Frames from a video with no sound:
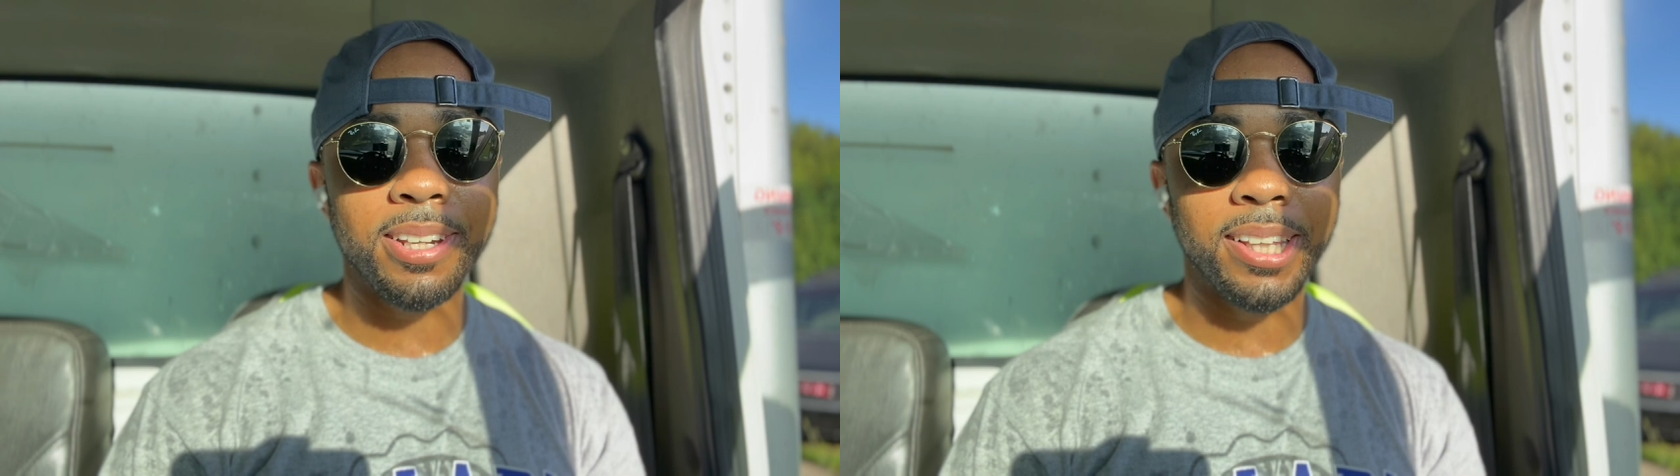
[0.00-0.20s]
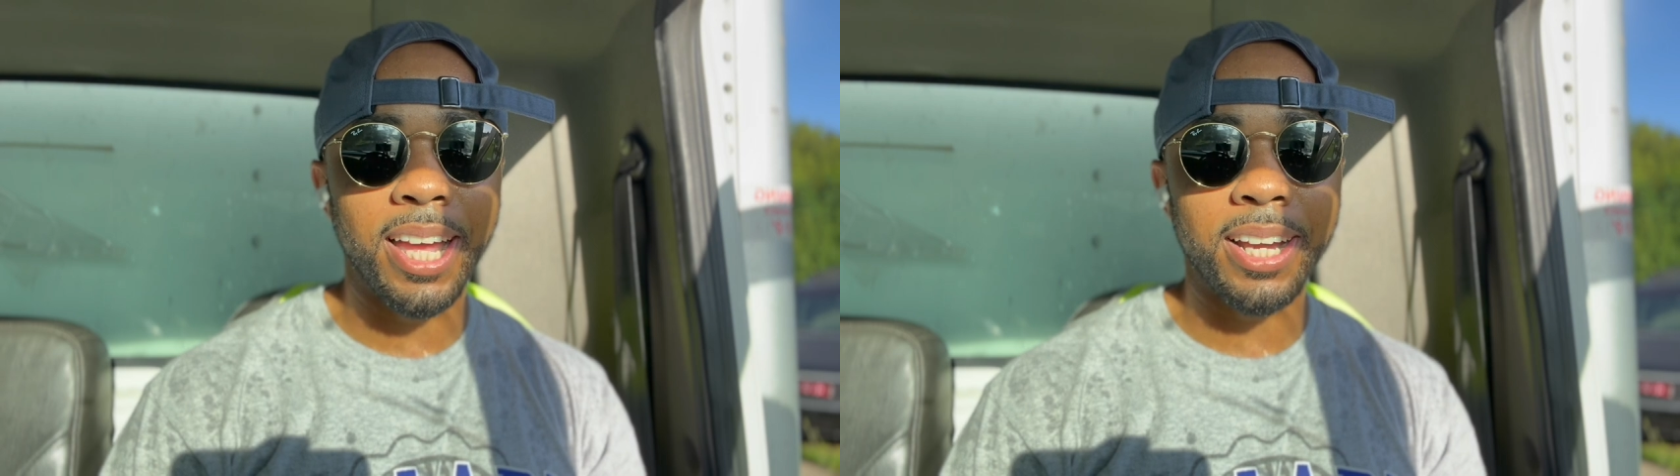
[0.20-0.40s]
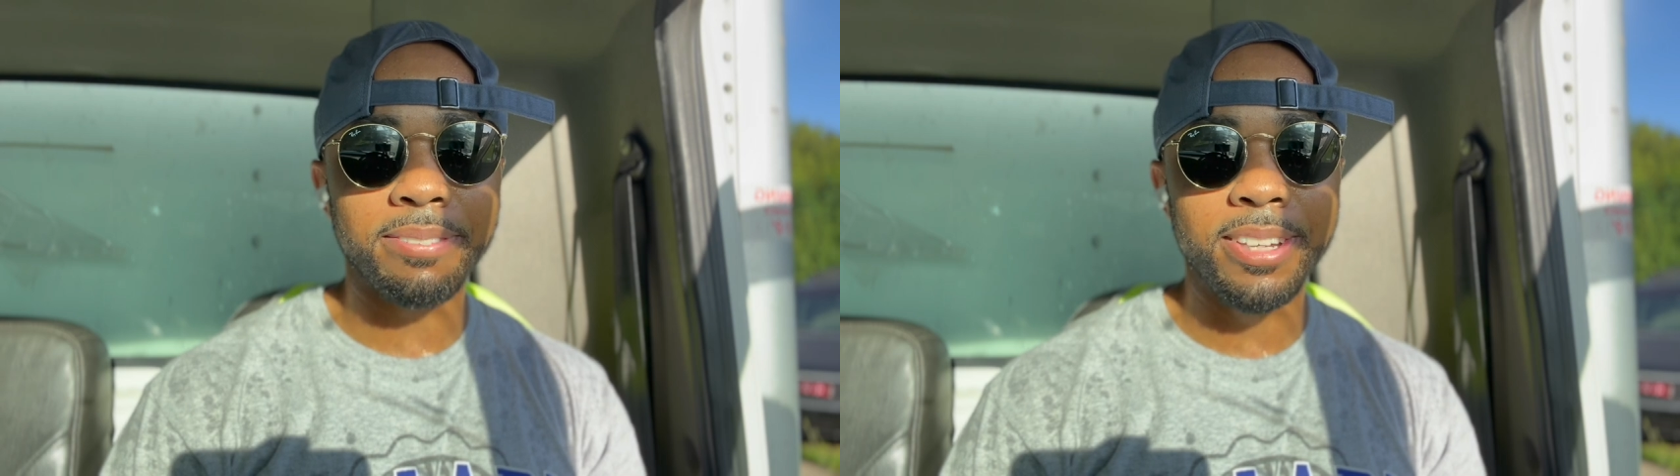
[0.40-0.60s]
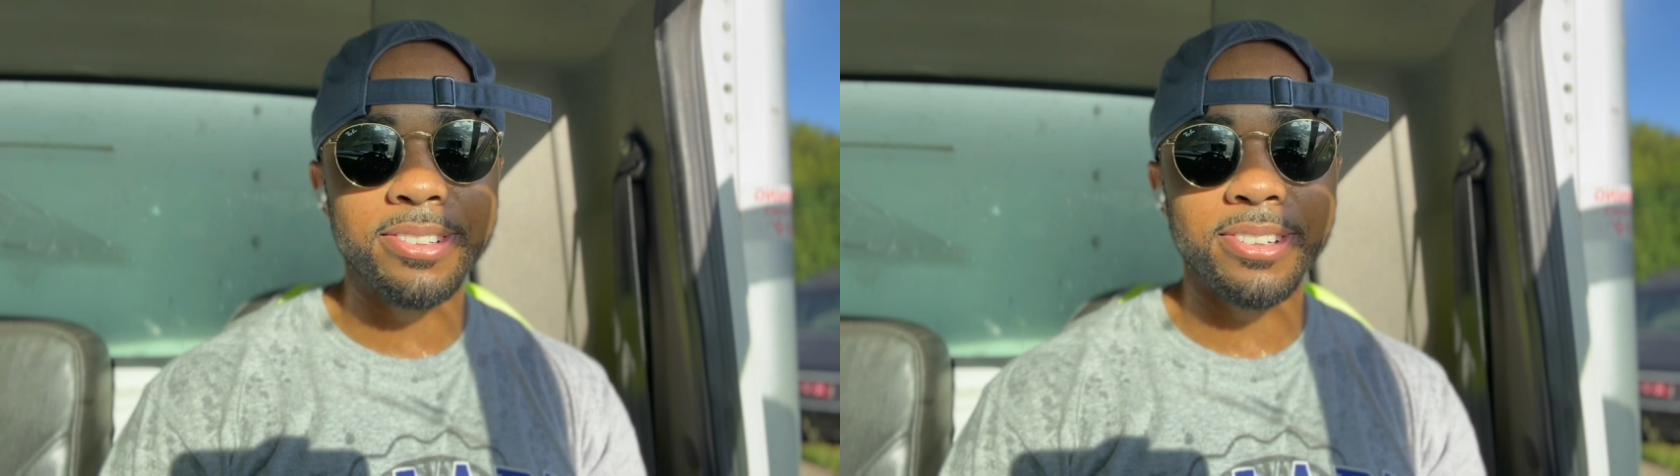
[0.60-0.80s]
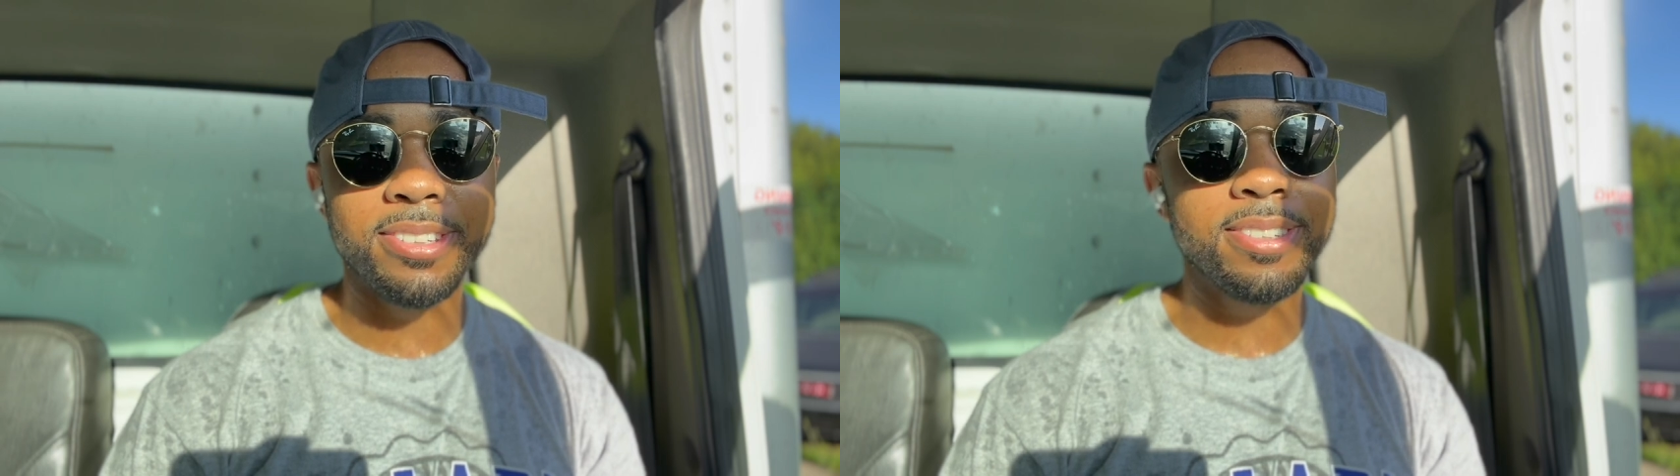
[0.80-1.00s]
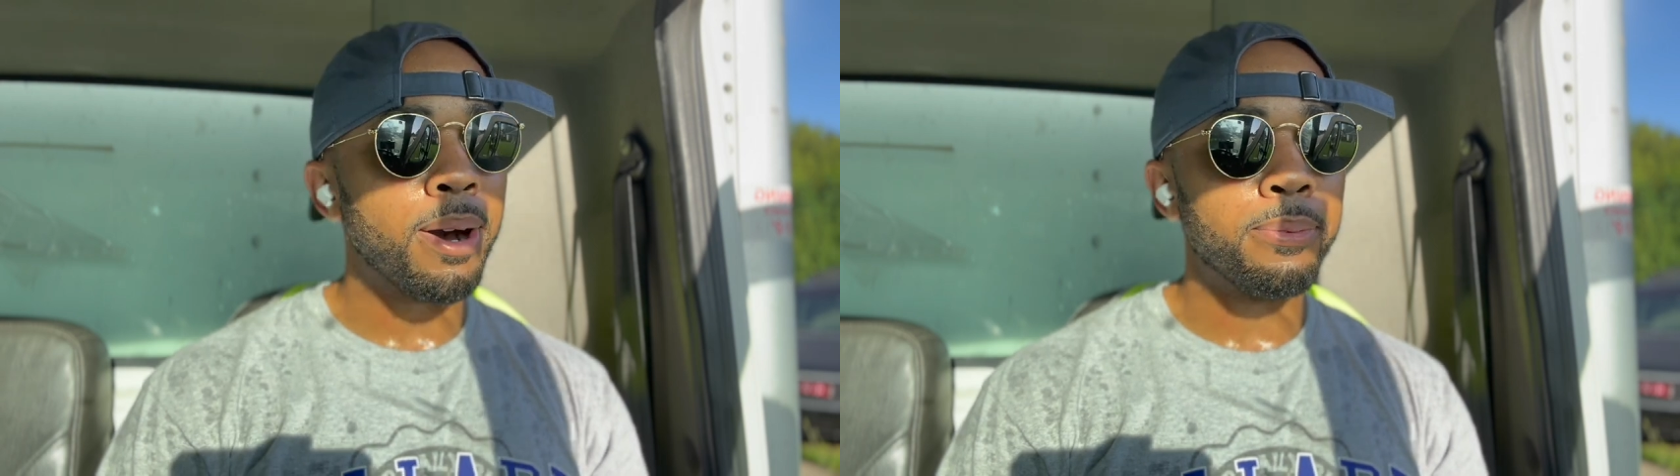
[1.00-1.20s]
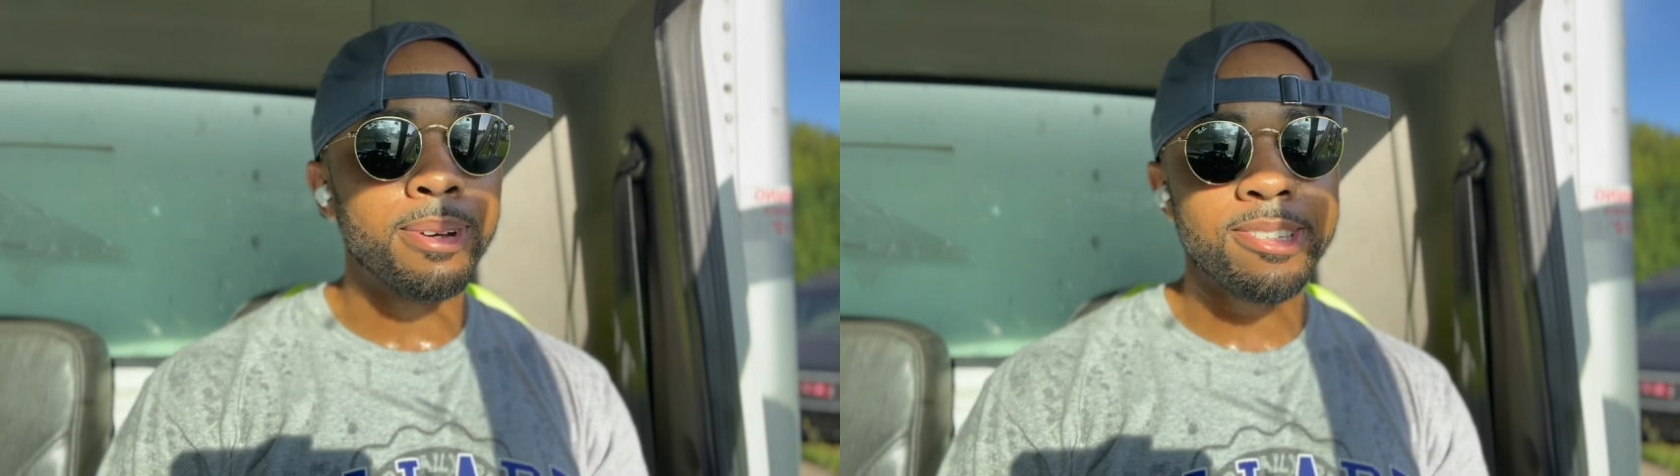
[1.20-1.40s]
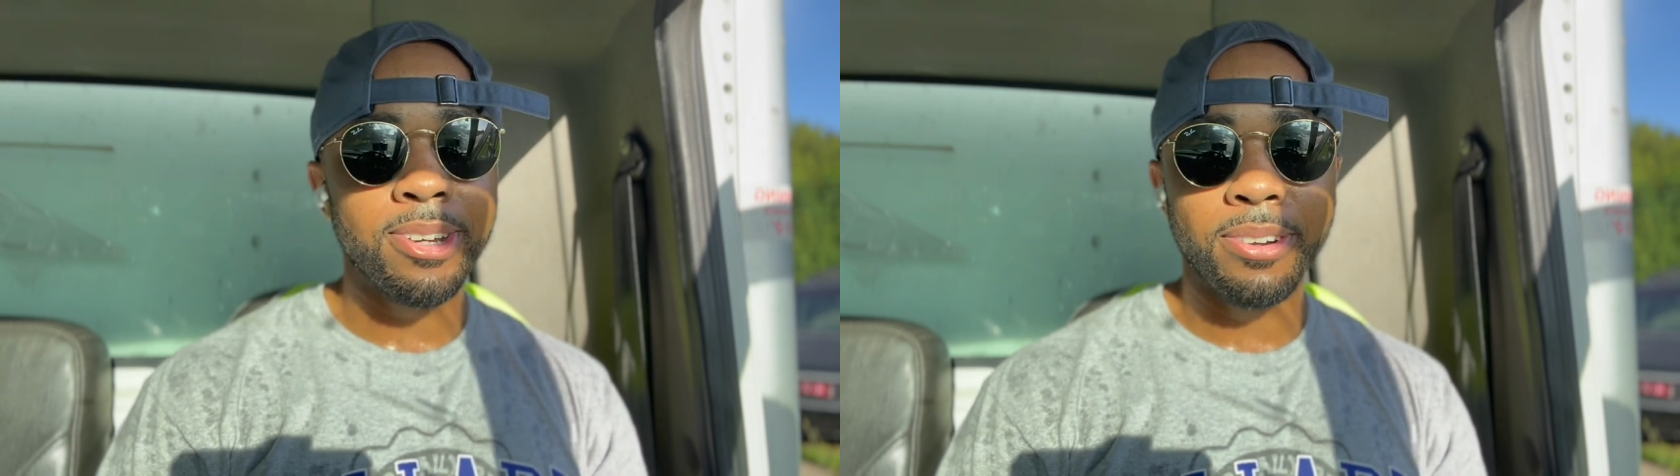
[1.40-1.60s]
the lack of interest. I
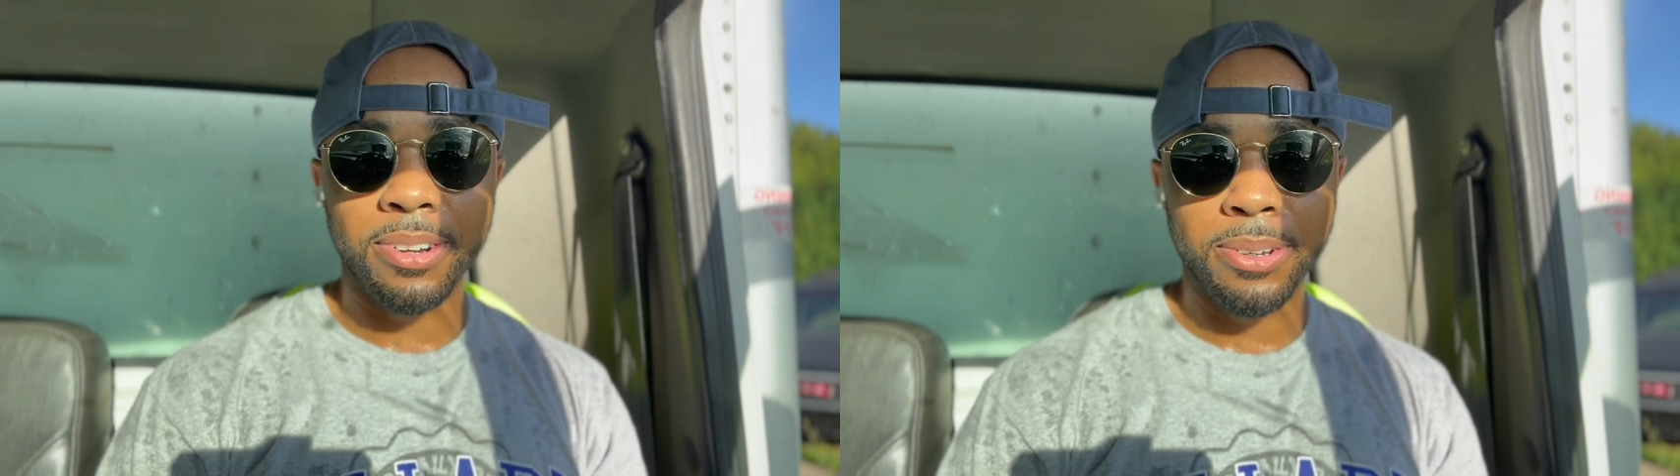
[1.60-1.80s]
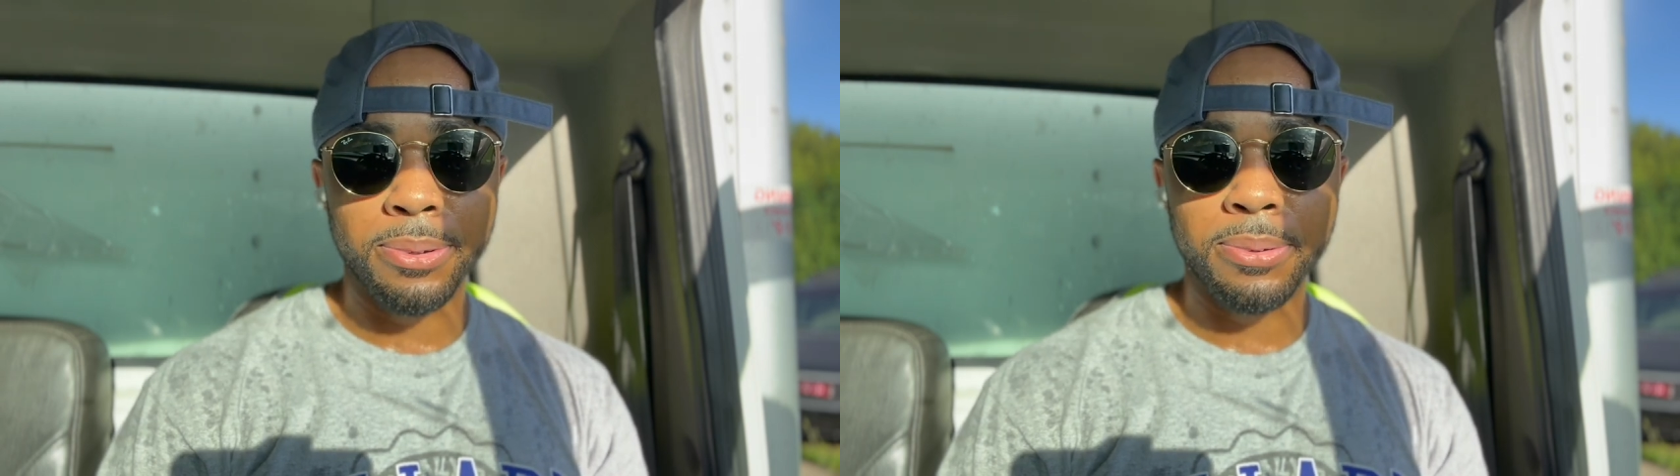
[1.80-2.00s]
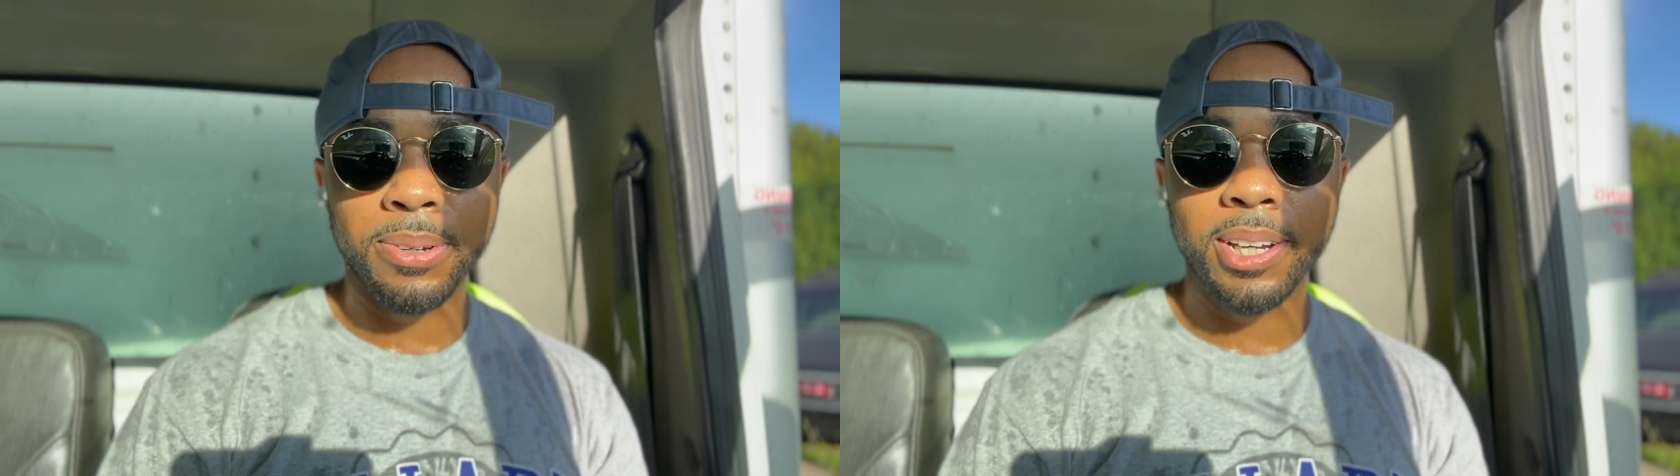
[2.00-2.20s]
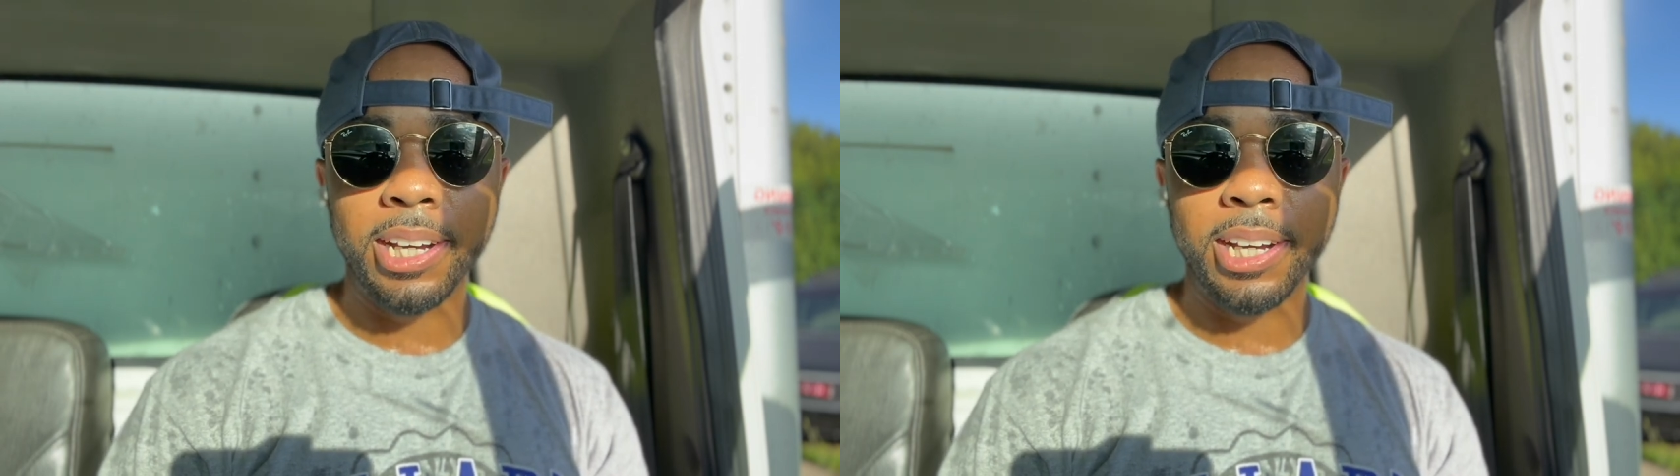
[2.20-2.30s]
was gonna do,